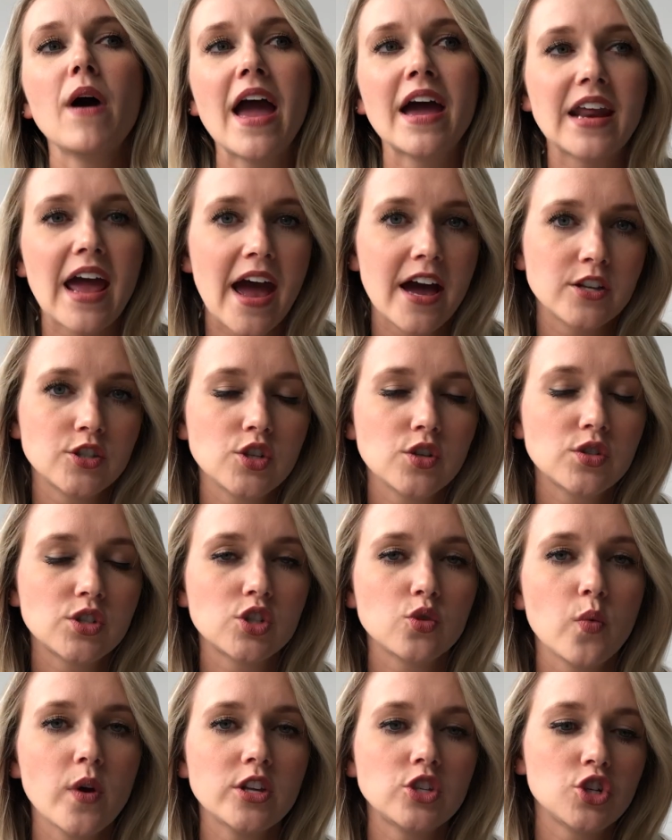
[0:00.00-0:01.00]
And as you
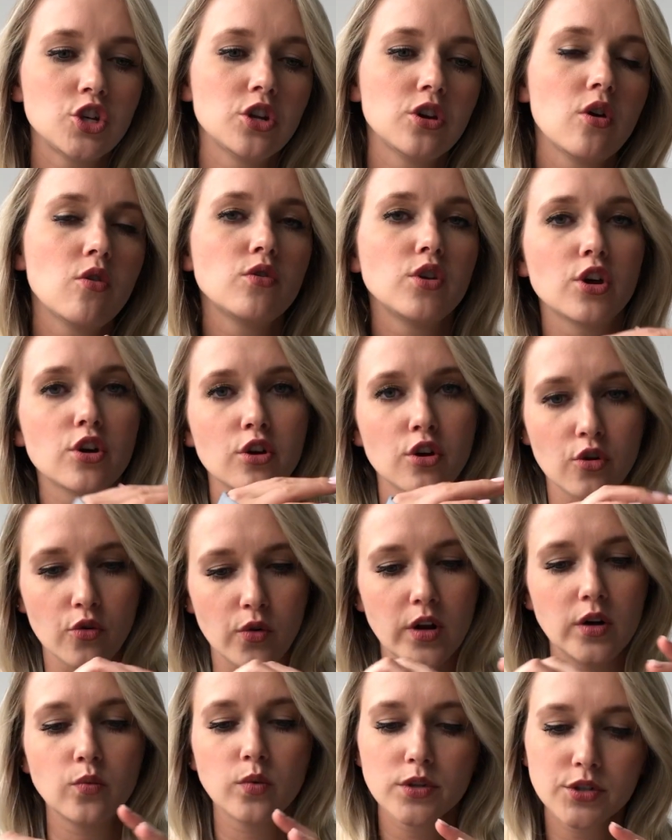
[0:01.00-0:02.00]
switch, your
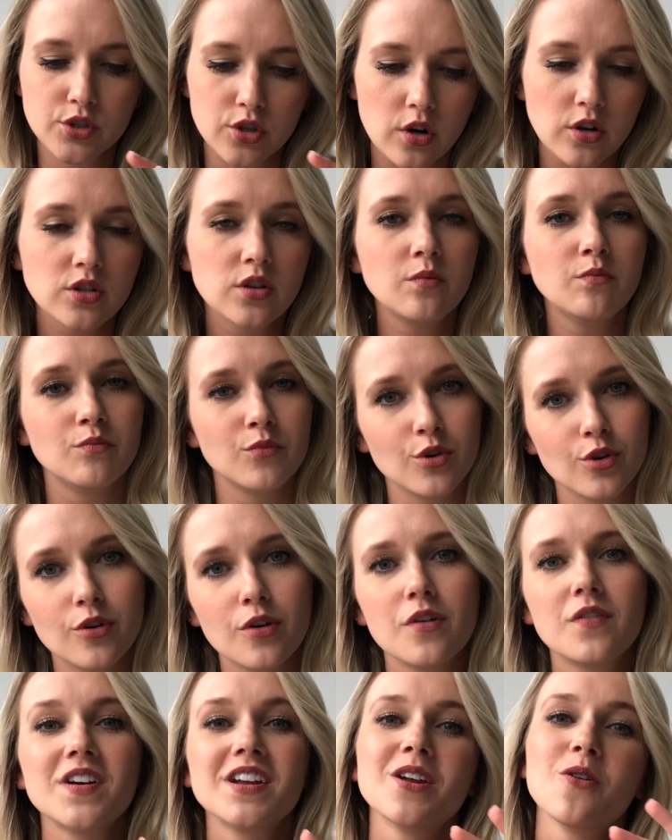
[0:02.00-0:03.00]
grid will start to
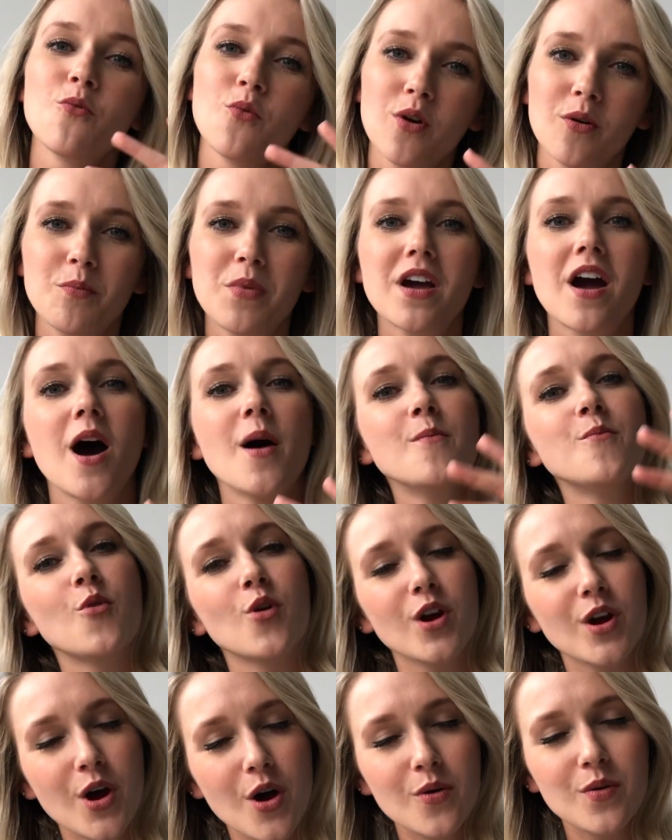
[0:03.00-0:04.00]
move and it will become
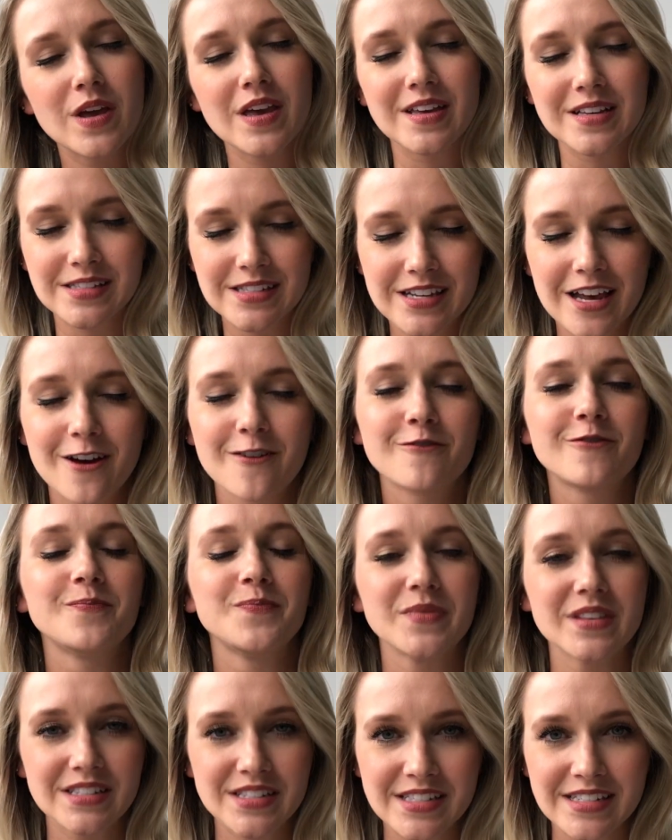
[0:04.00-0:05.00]
more cohesive.
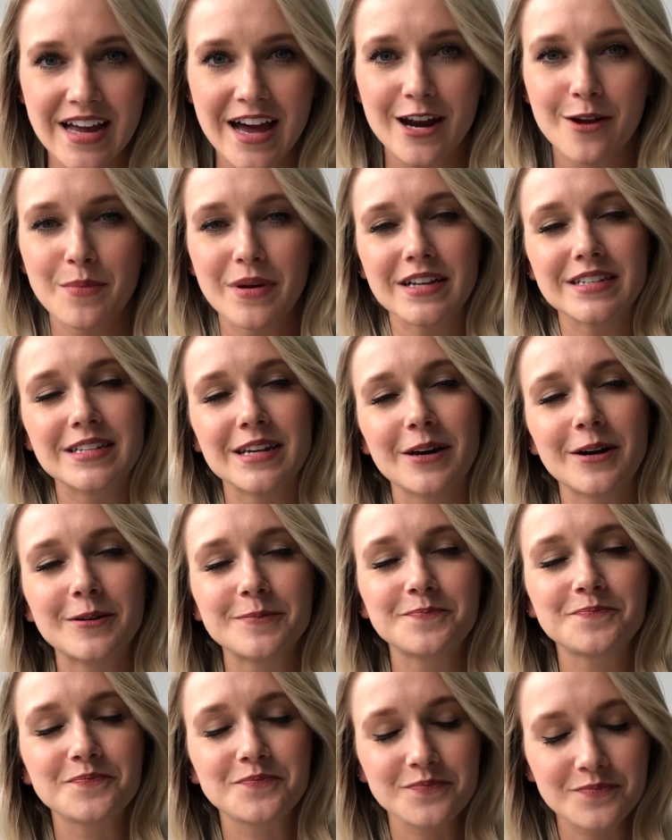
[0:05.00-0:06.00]
It's not a big deal.